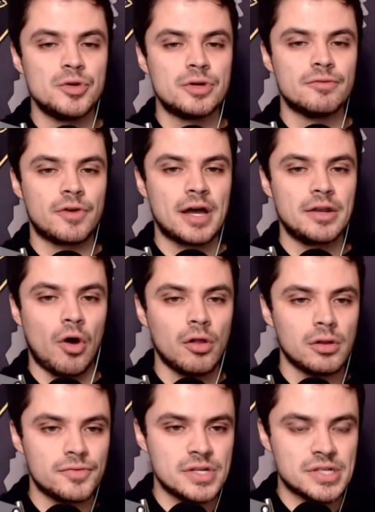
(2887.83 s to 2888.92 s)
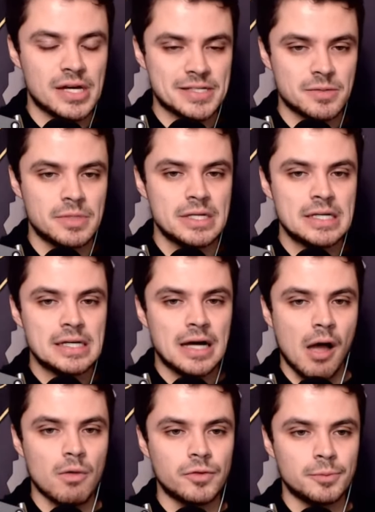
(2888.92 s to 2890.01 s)
You can find all of these awesome
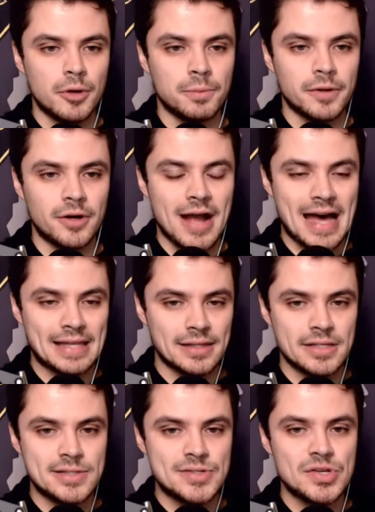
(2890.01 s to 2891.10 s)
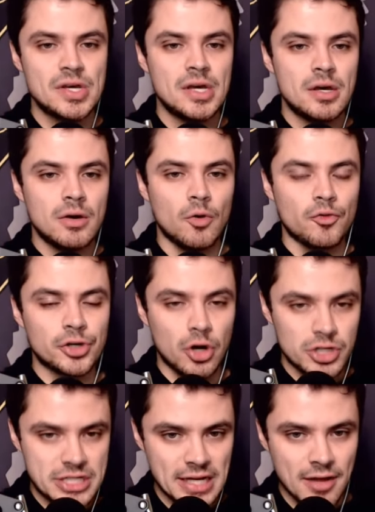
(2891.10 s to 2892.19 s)
Iowa football player athletes over at
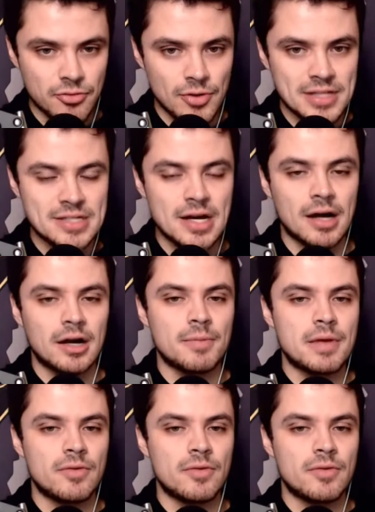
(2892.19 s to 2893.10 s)
RTIThreads.com.